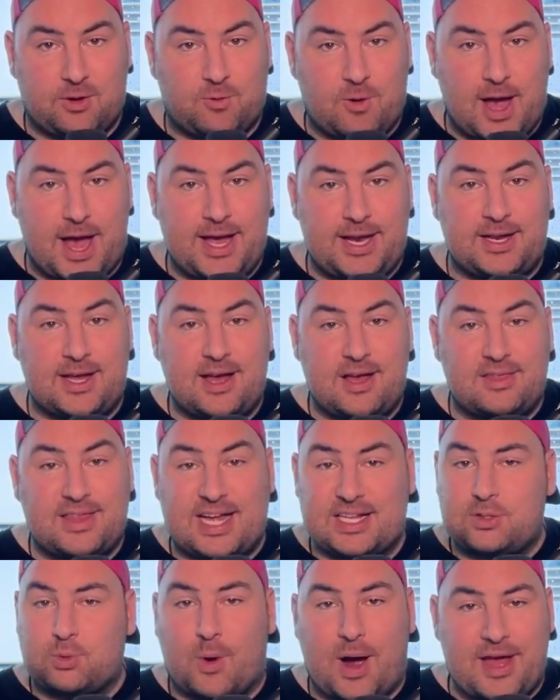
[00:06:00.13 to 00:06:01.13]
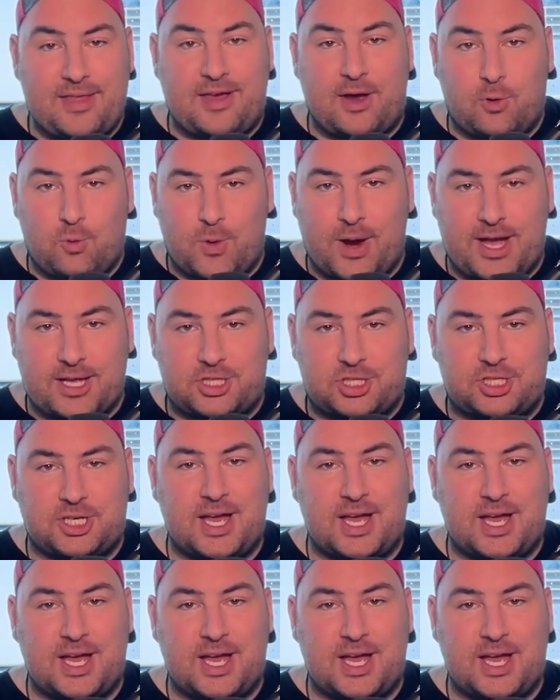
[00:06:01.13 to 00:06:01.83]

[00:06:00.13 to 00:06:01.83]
right? That's why they're rich.